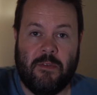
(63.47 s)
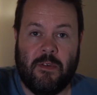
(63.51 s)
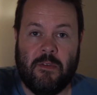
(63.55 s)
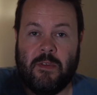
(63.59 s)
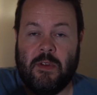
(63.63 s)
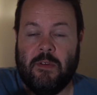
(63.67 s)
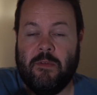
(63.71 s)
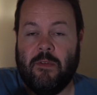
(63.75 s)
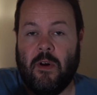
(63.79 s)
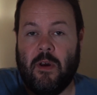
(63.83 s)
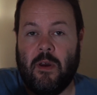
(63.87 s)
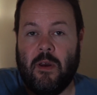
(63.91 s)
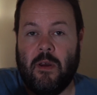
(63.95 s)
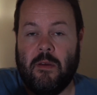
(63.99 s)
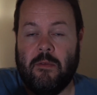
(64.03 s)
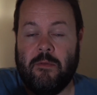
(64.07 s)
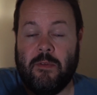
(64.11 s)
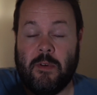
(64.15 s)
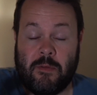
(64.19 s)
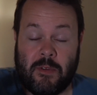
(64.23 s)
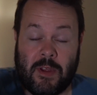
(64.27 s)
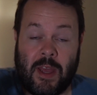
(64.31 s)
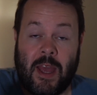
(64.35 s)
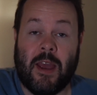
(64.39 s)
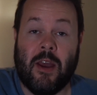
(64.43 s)
5800X
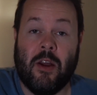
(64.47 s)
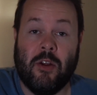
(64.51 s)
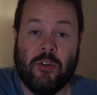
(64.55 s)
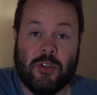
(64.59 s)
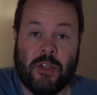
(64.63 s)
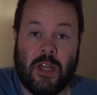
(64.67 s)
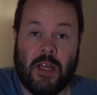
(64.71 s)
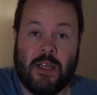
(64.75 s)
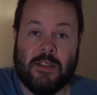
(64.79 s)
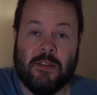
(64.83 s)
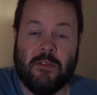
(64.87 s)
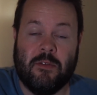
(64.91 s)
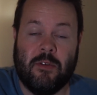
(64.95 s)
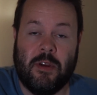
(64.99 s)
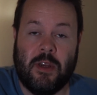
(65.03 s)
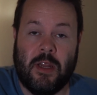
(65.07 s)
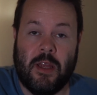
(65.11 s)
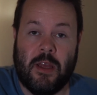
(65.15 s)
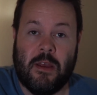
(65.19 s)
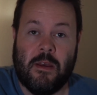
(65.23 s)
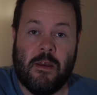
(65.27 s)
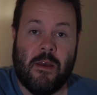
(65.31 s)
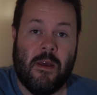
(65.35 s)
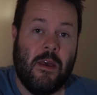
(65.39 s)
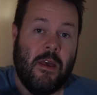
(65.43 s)

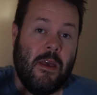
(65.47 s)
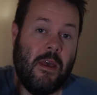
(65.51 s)
3D,